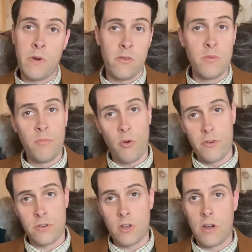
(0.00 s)
or the Border
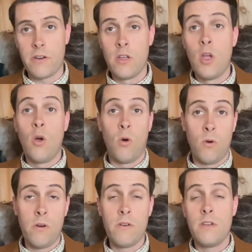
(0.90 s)
Guard,
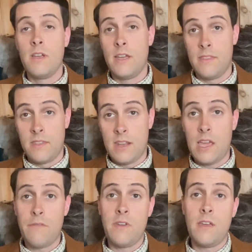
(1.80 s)
or in the
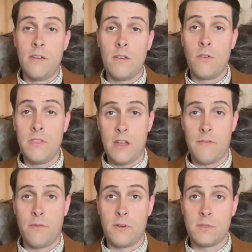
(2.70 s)
Navy or the Air
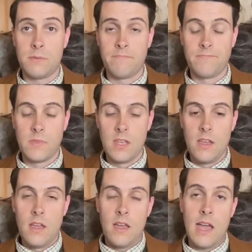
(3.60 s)
Force.
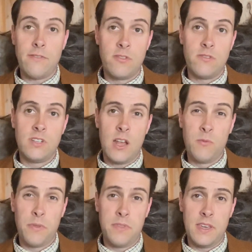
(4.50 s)
After they're done
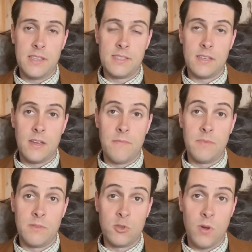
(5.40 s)
with these
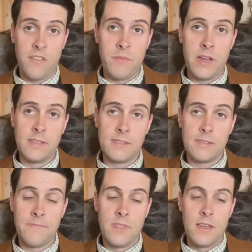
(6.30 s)
12 months,
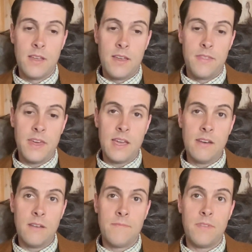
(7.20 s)

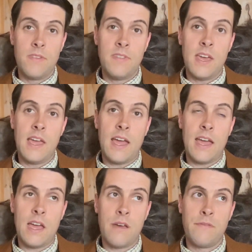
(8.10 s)
then they
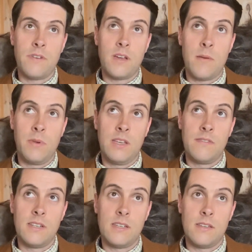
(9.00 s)
have, I believe
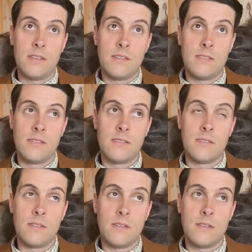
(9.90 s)
it is